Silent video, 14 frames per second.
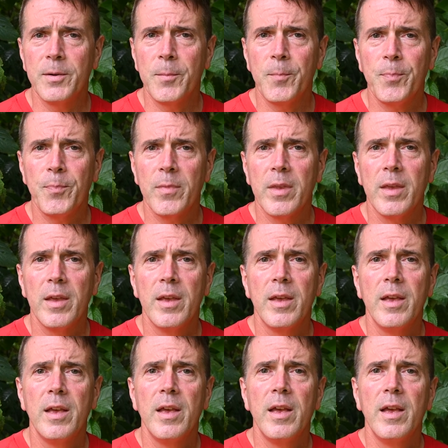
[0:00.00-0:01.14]

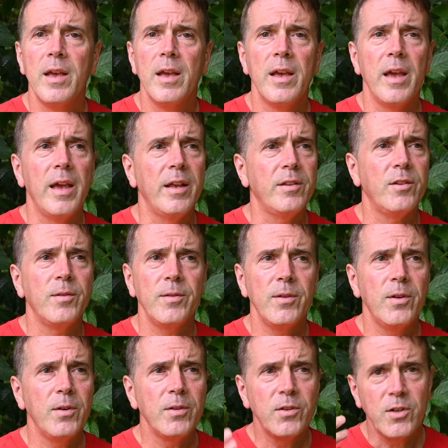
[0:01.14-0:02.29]
And
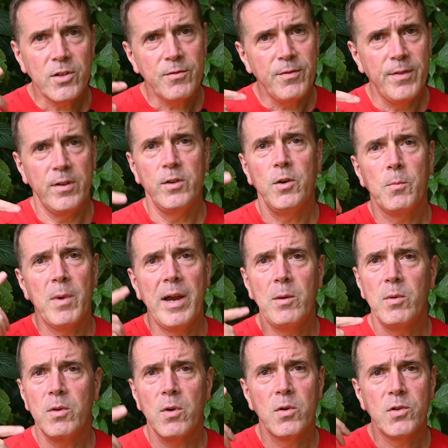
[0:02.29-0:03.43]
just fill your mind
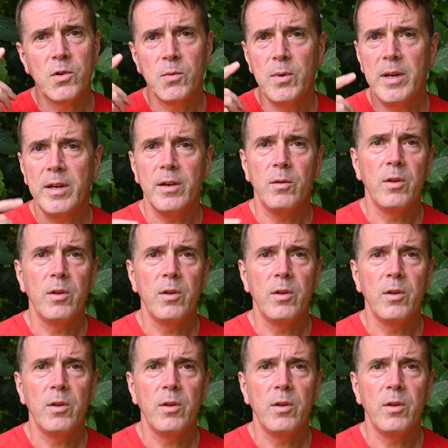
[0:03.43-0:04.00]
with Costa Rica.